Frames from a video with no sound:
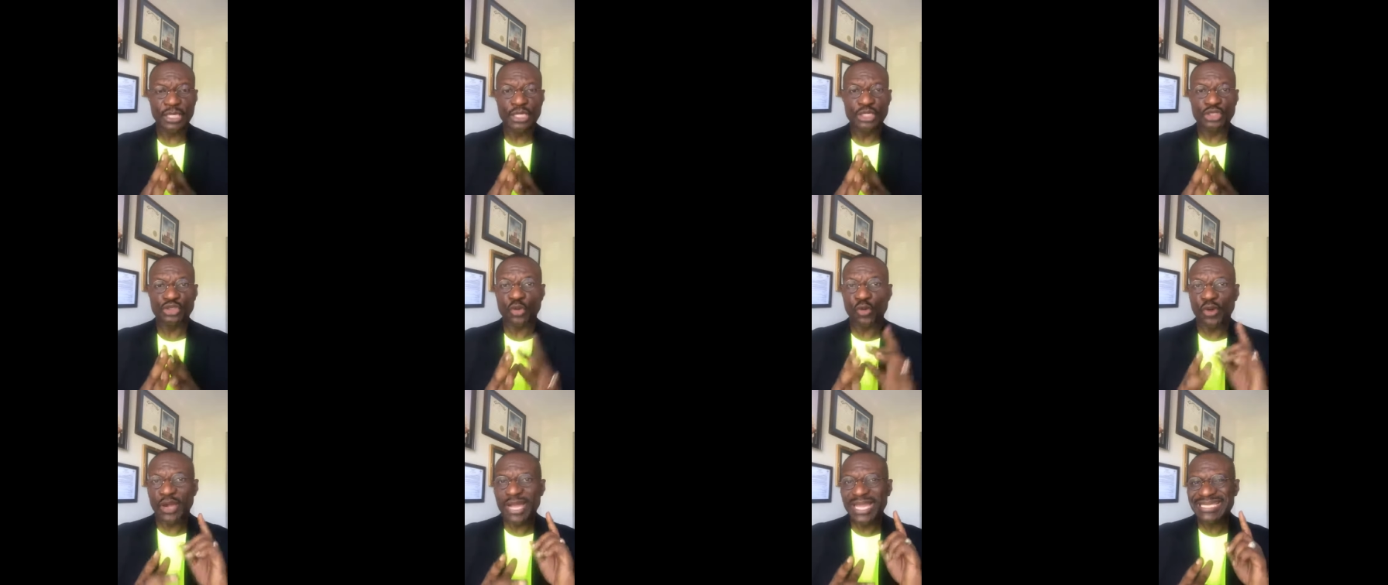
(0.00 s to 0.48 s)

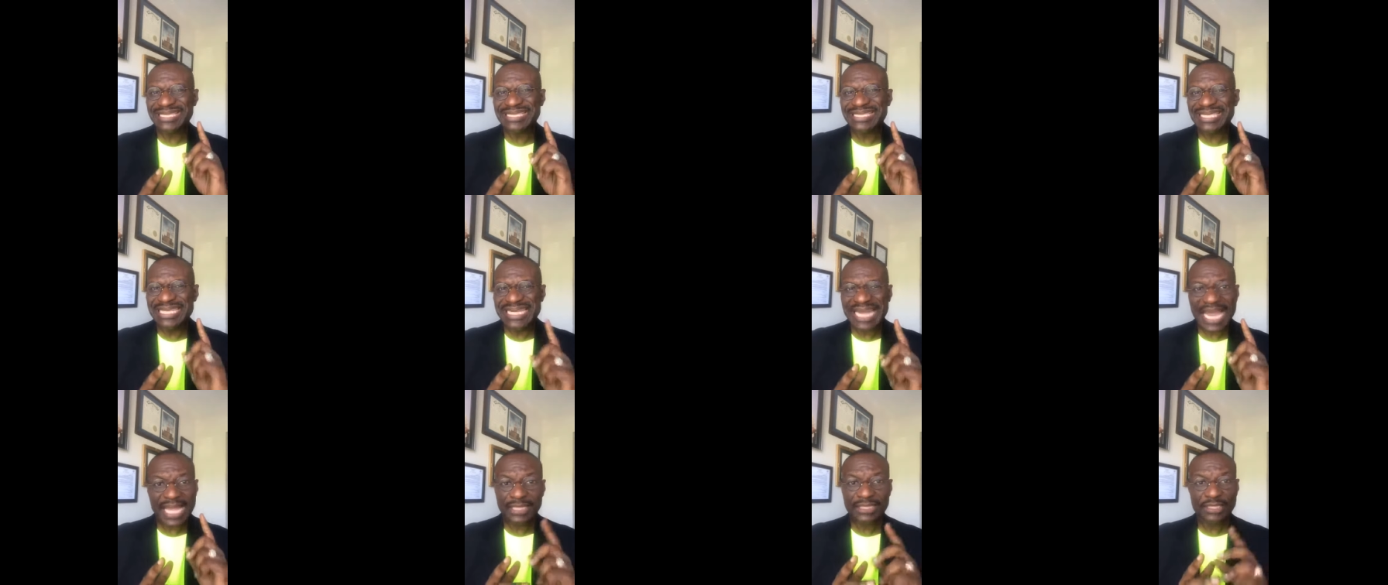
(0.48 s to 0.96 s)
So it's
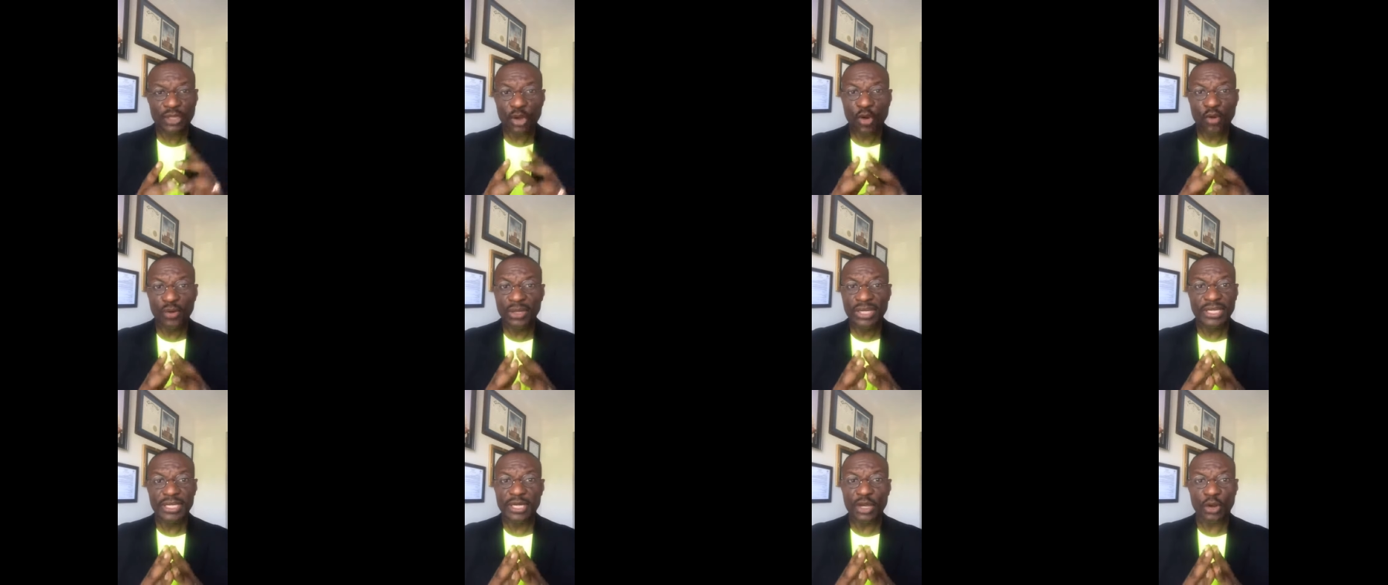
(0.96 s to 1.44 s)
not
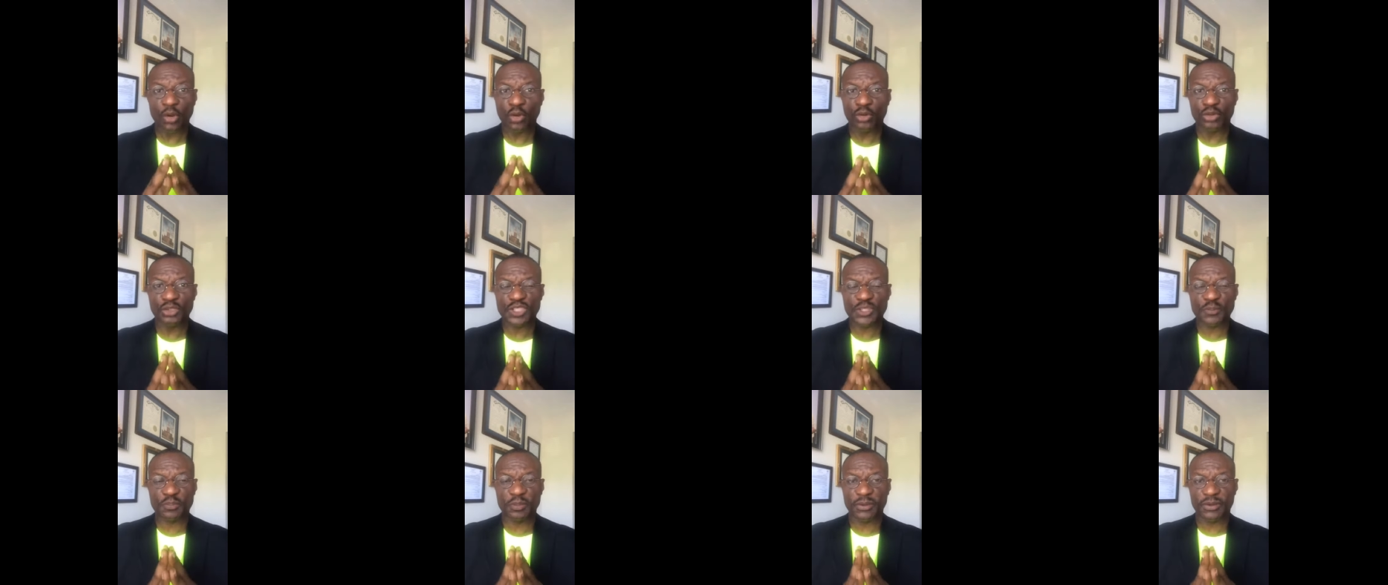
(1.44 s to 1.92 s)
only the
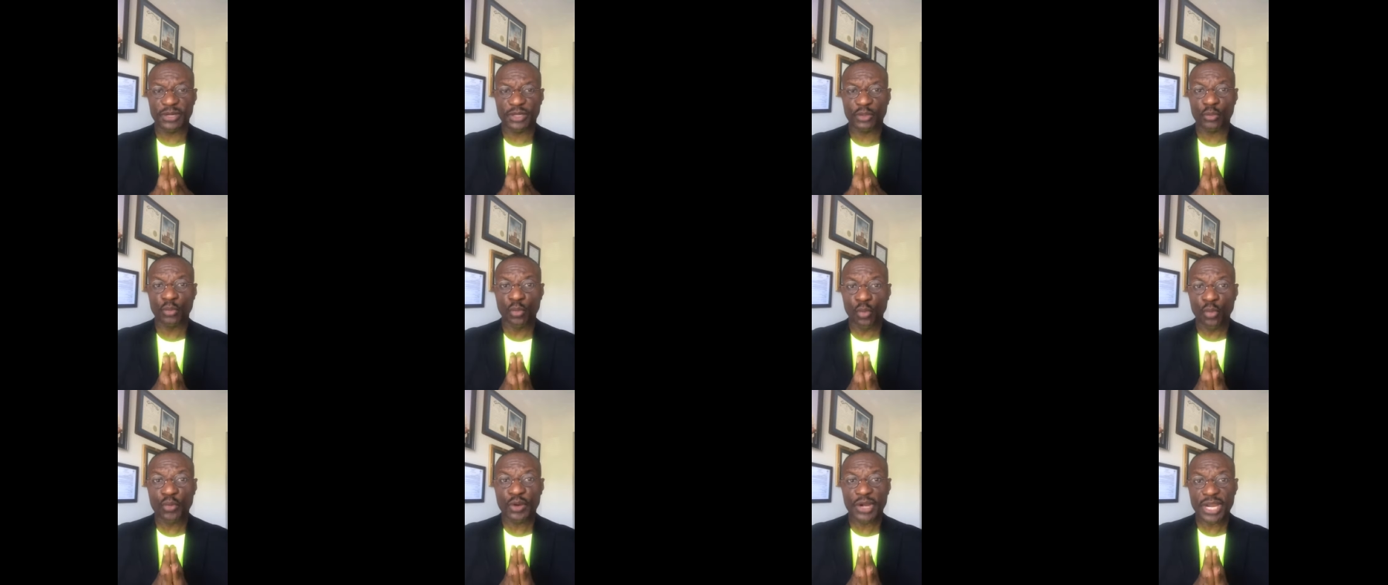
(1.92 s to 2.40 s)
Holy Spirit
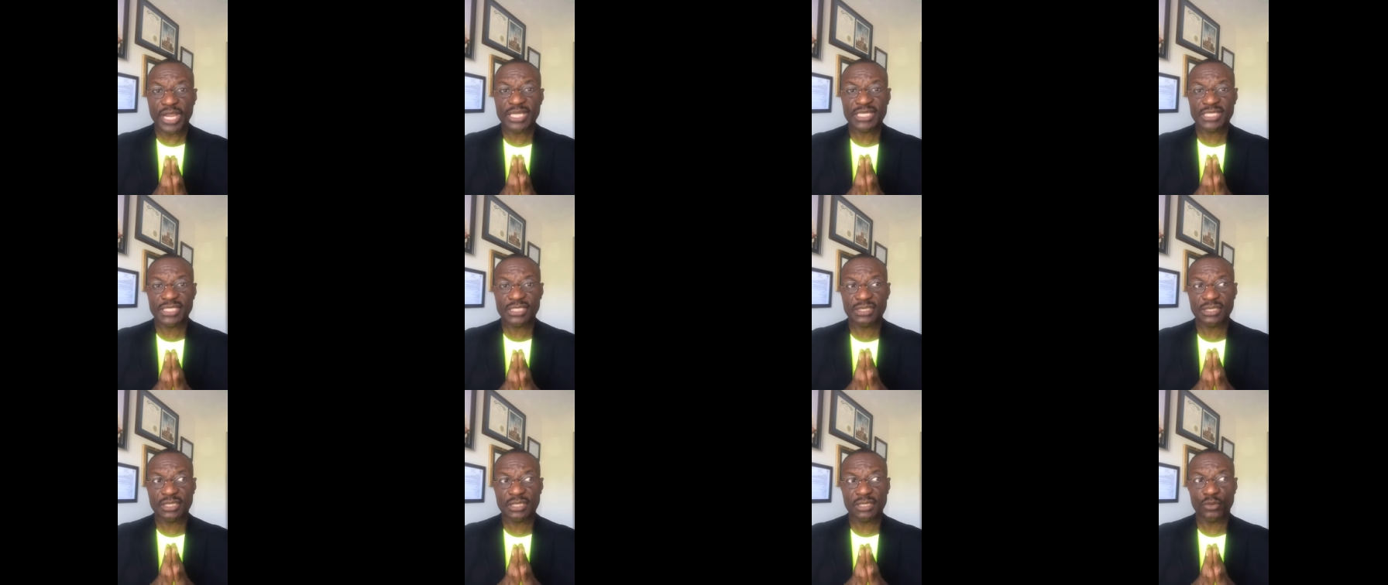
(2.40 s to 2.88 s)
who
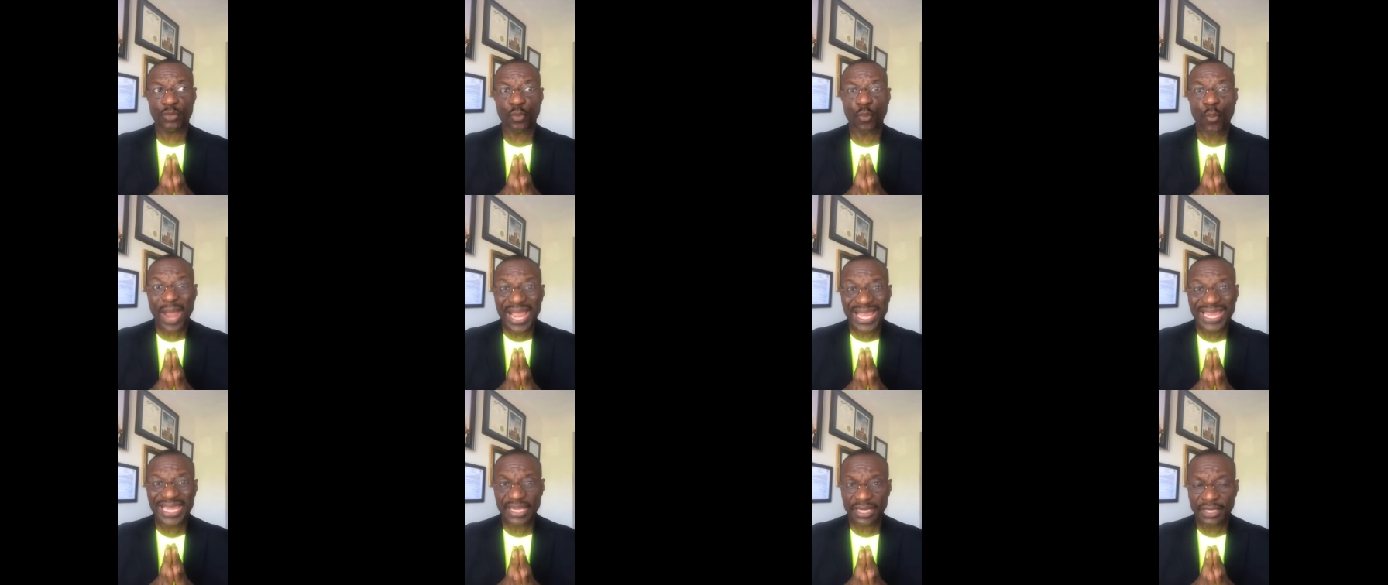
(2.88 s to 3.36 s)
is
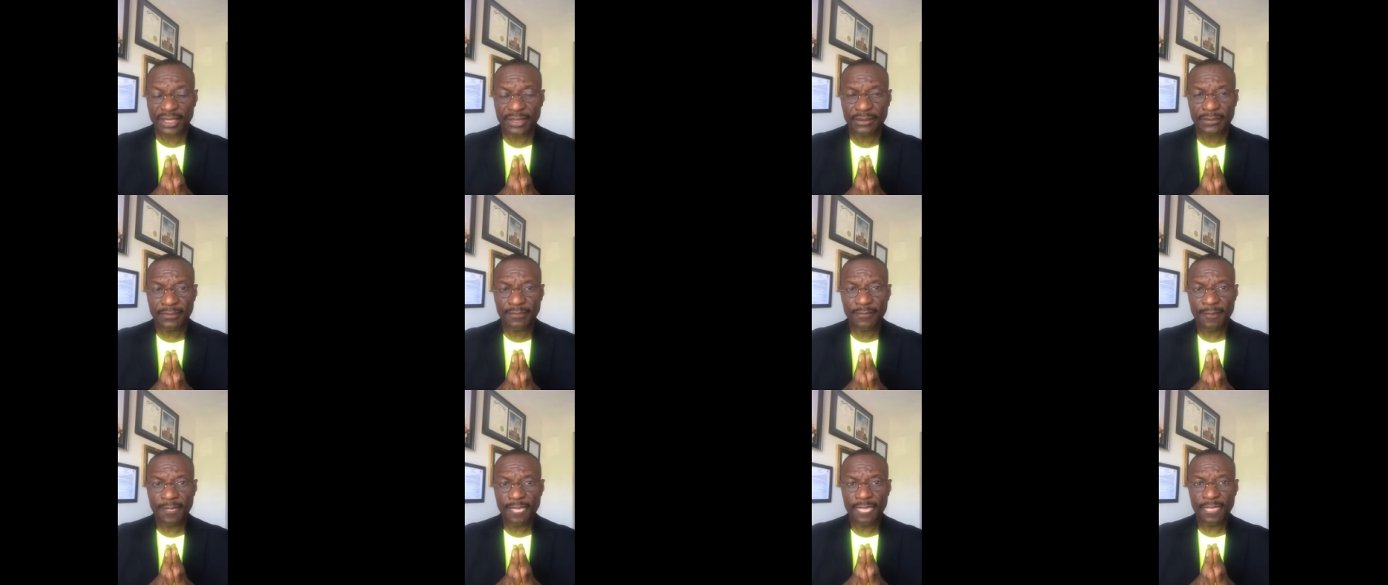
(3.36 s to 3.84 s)
working,